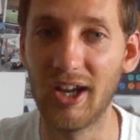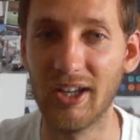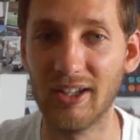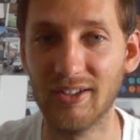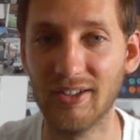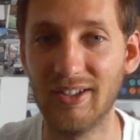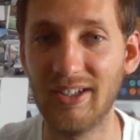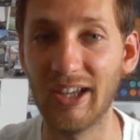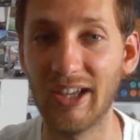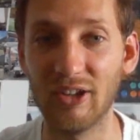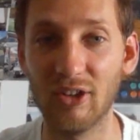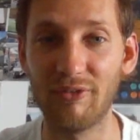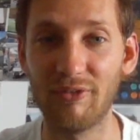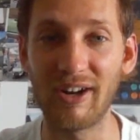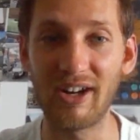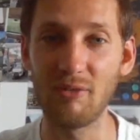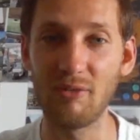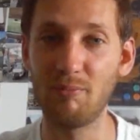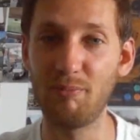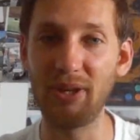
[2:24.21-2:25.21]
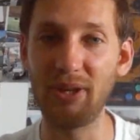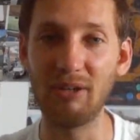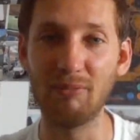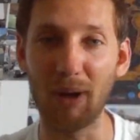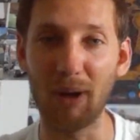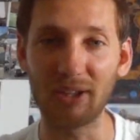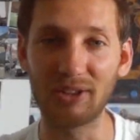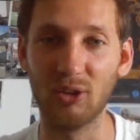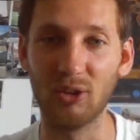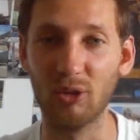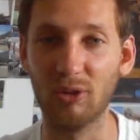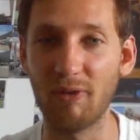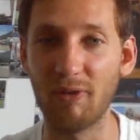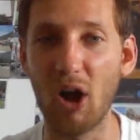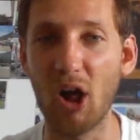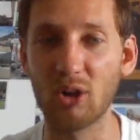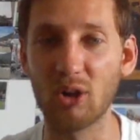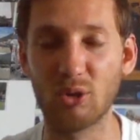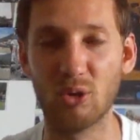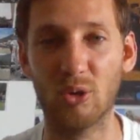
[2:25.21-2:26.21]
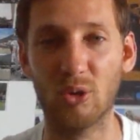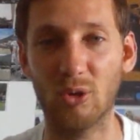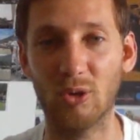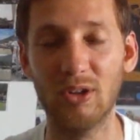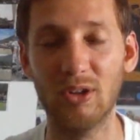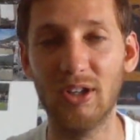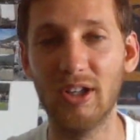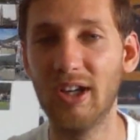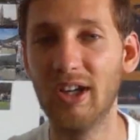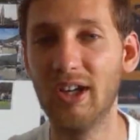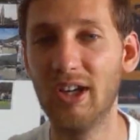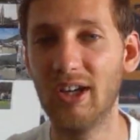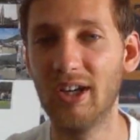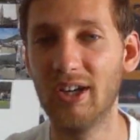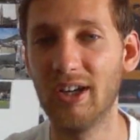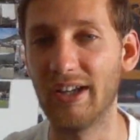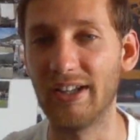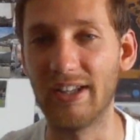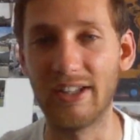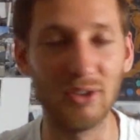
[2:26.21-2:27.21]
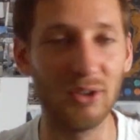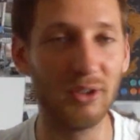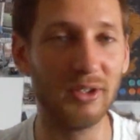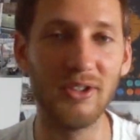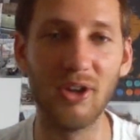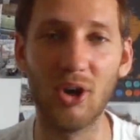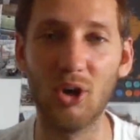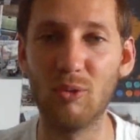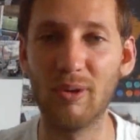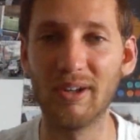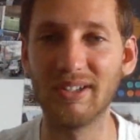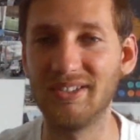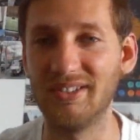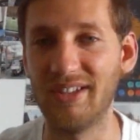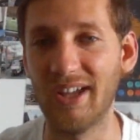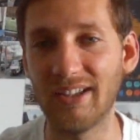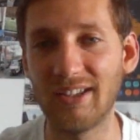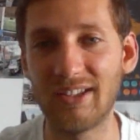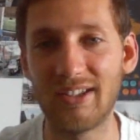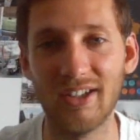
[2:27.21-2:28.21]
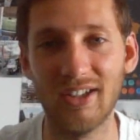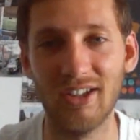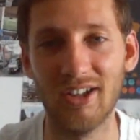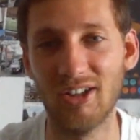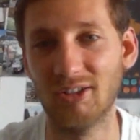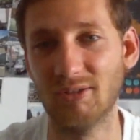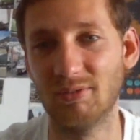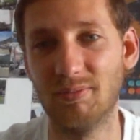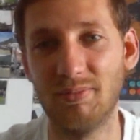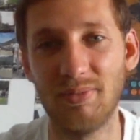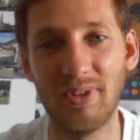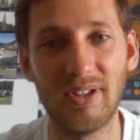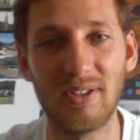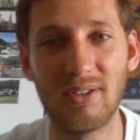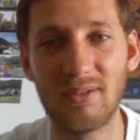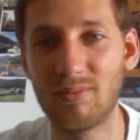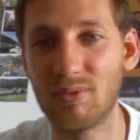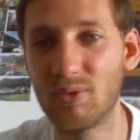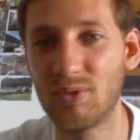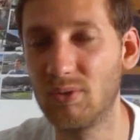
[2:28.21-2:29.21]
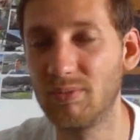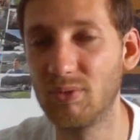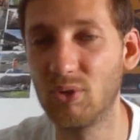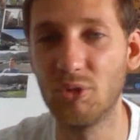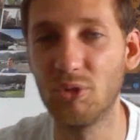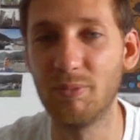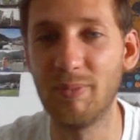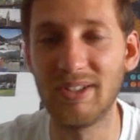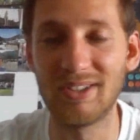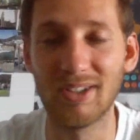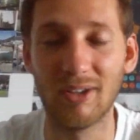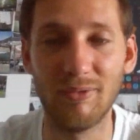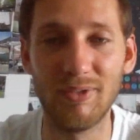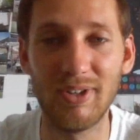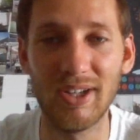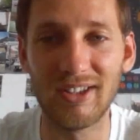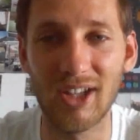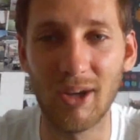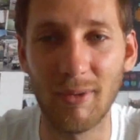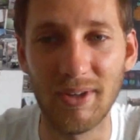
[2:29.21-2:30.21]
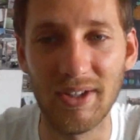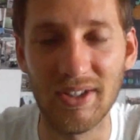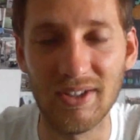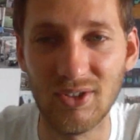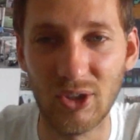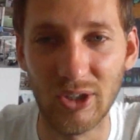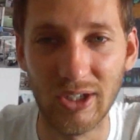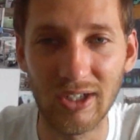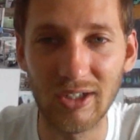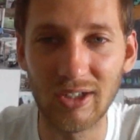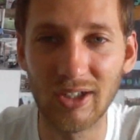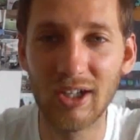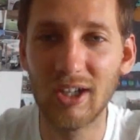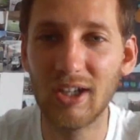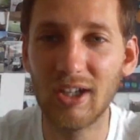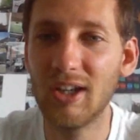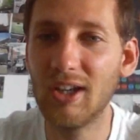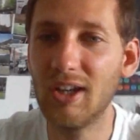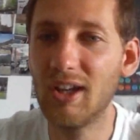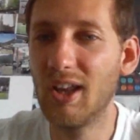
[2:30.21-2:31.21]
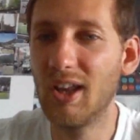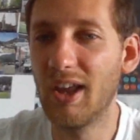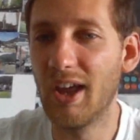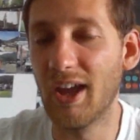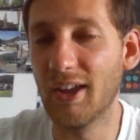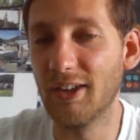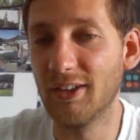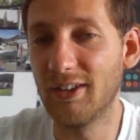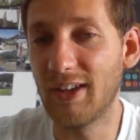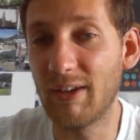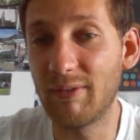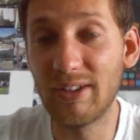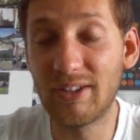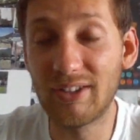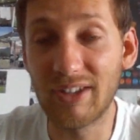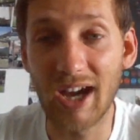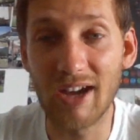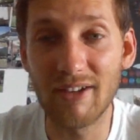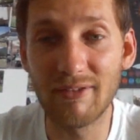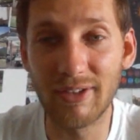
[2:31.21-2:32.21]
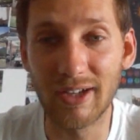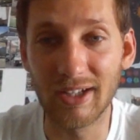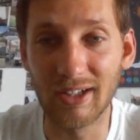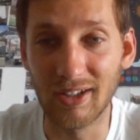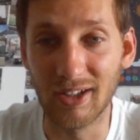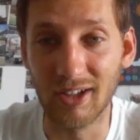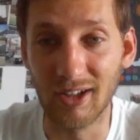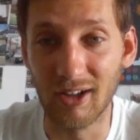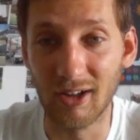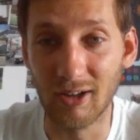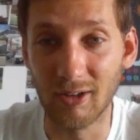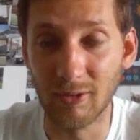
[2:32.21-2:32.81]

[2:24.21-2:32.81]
and he had a very big bottle of alcohol. And I didn't know what's that. It could be some Vietnamese drink. And every time when